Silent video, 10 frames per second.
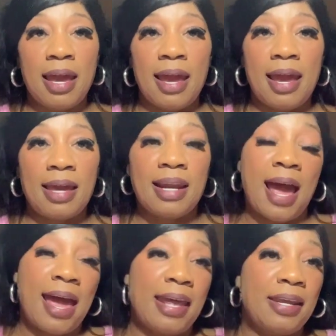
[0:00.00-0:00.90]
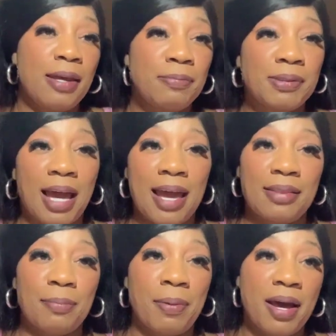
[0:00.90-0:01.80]
and I had hips, I
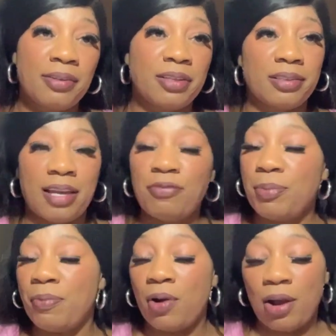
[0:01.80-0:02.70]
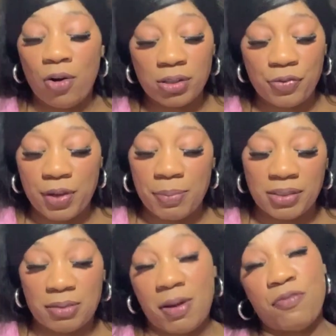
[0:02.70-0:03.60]
had the butt because every all the
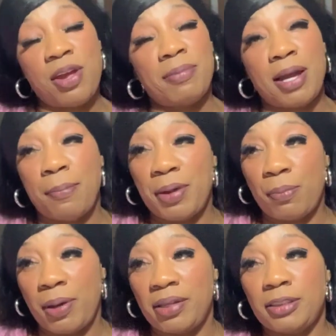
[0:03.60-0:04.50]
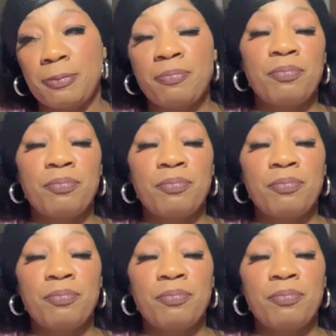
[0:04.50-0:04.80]
females in my family got big butts.